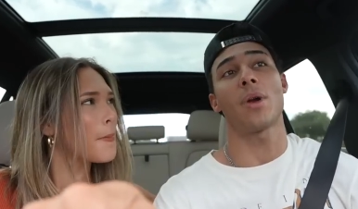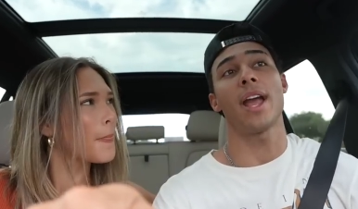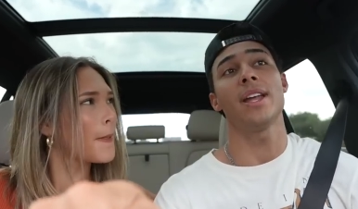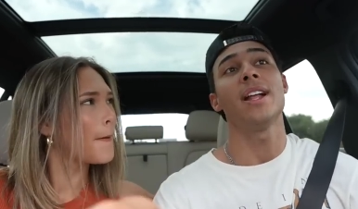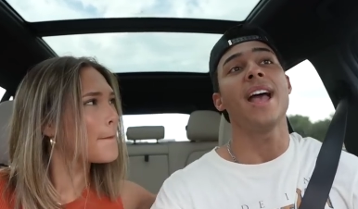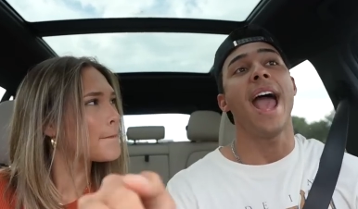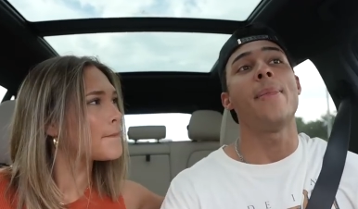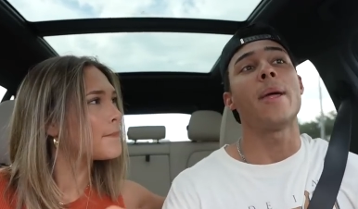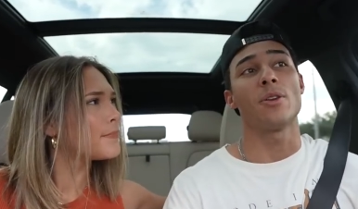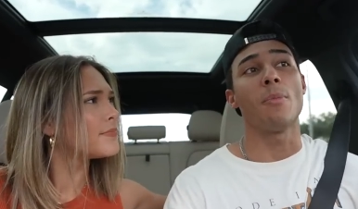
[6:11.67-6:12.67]
Speaker 1: right? And
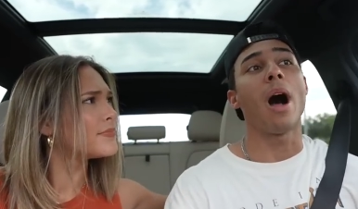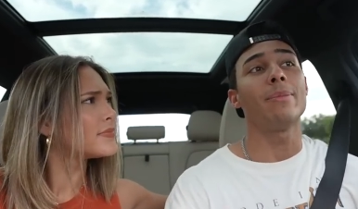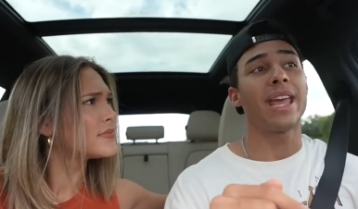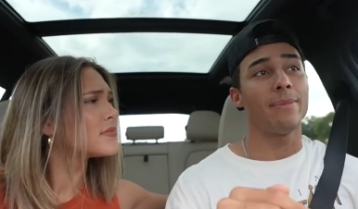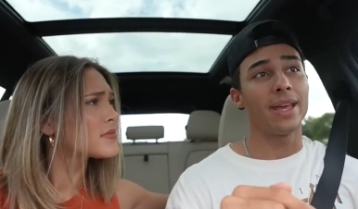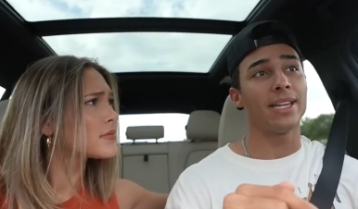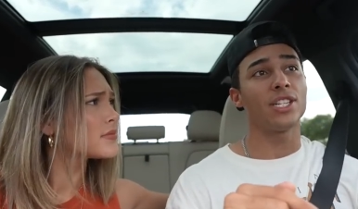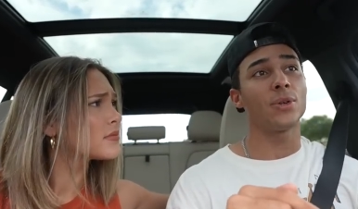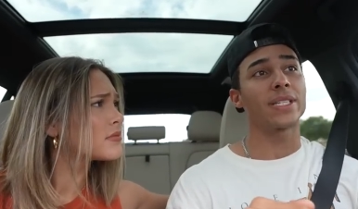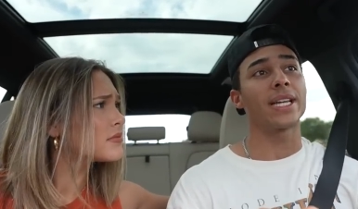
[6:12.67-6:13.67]
then your mom came in and
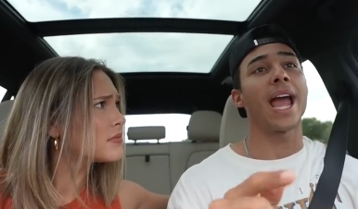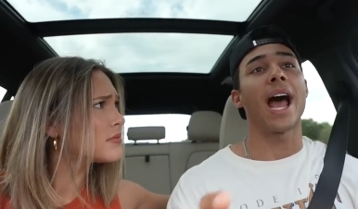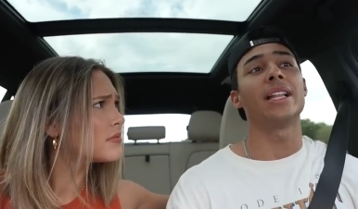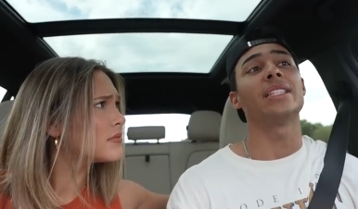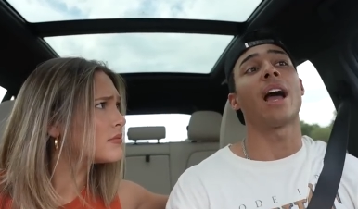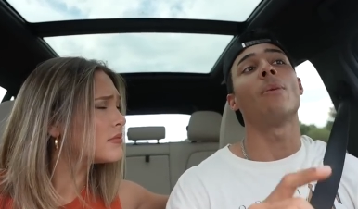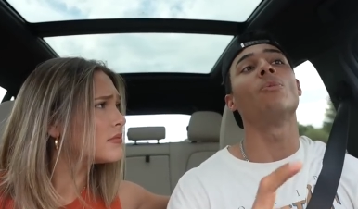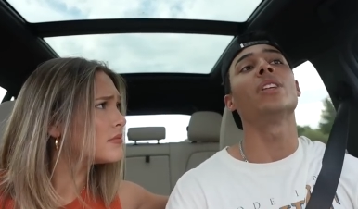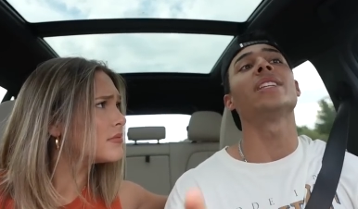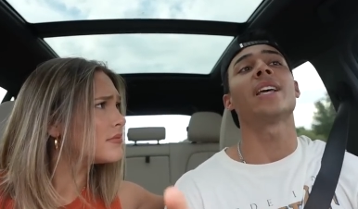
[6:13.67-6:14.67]
she was like, Allie, I'm
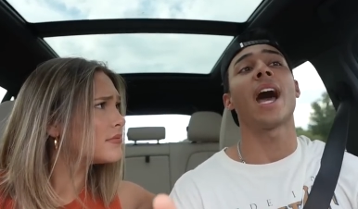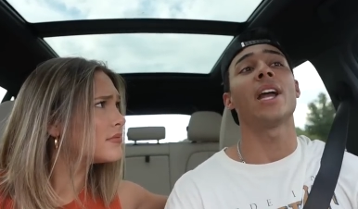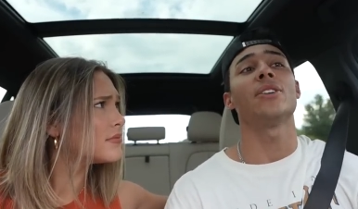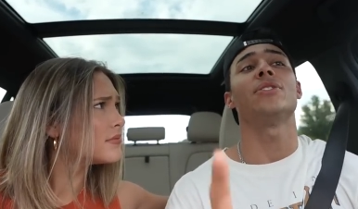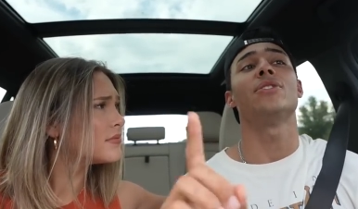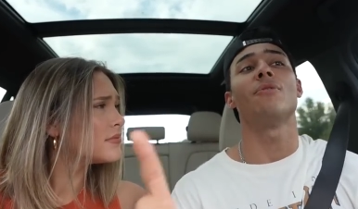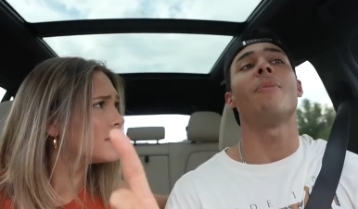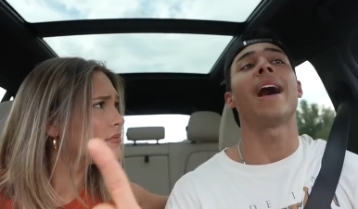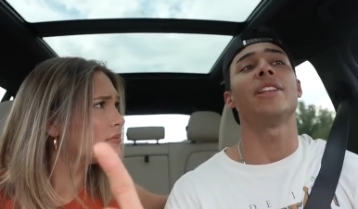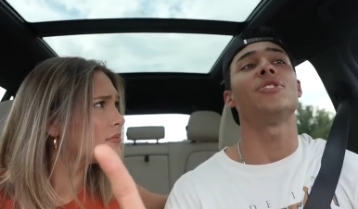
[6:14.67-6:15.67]
really tired. Do you
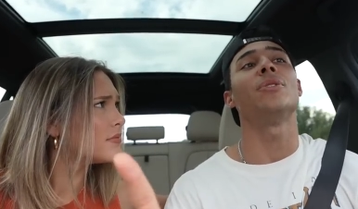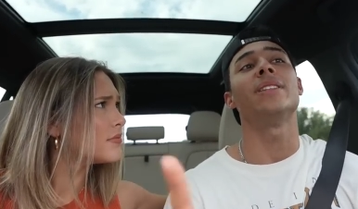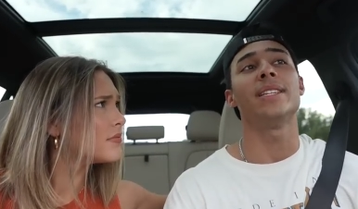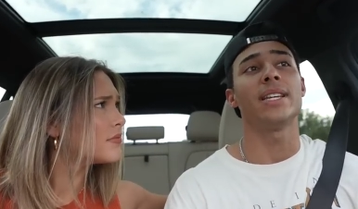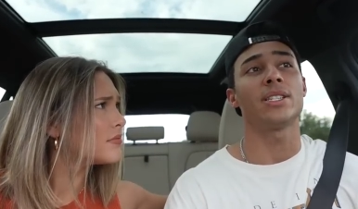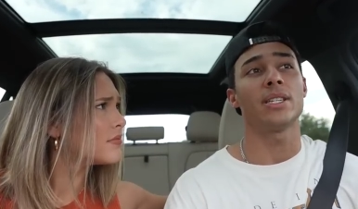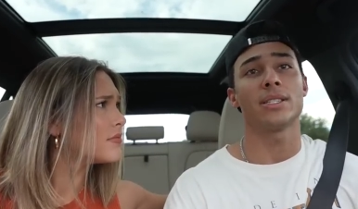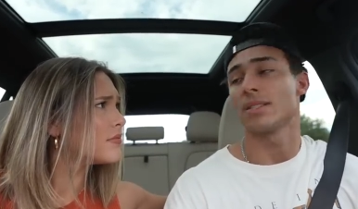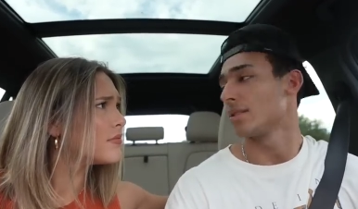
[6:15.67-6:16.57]
mind doing the dishes?